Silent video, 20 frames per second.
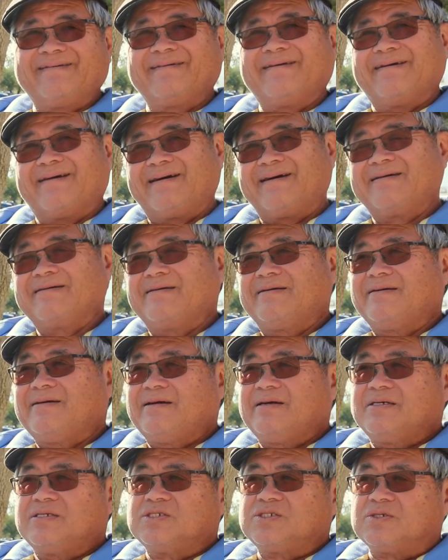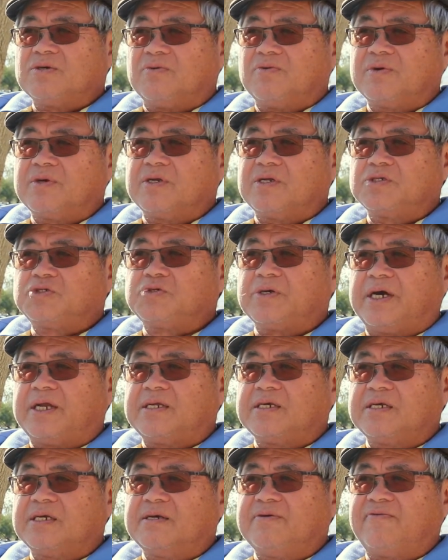Yeah. So we're going to try
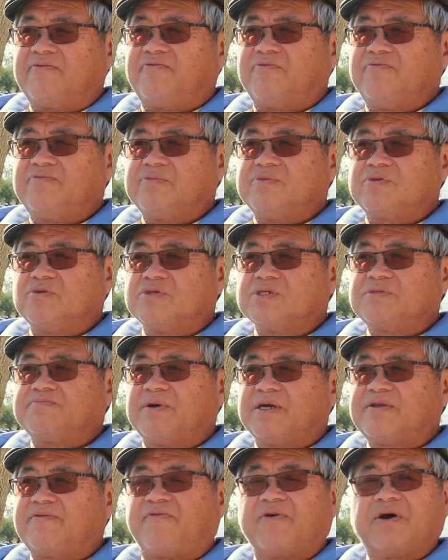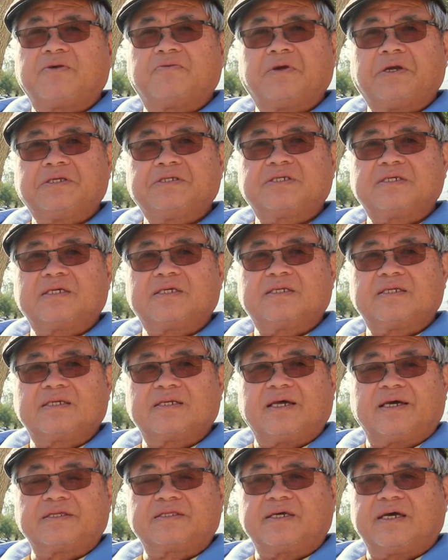to do as much fundraising and
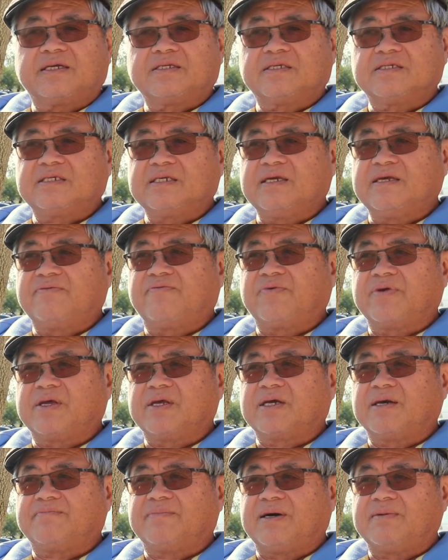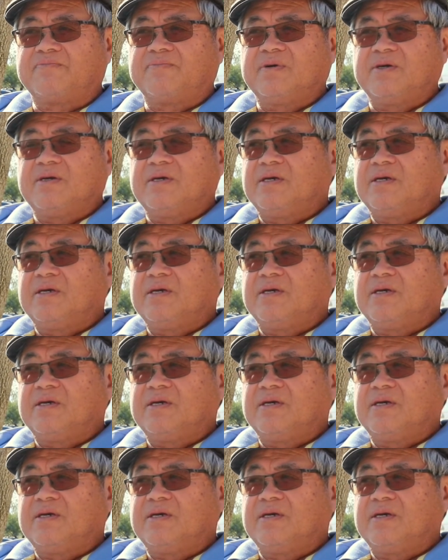like that to see if we can come up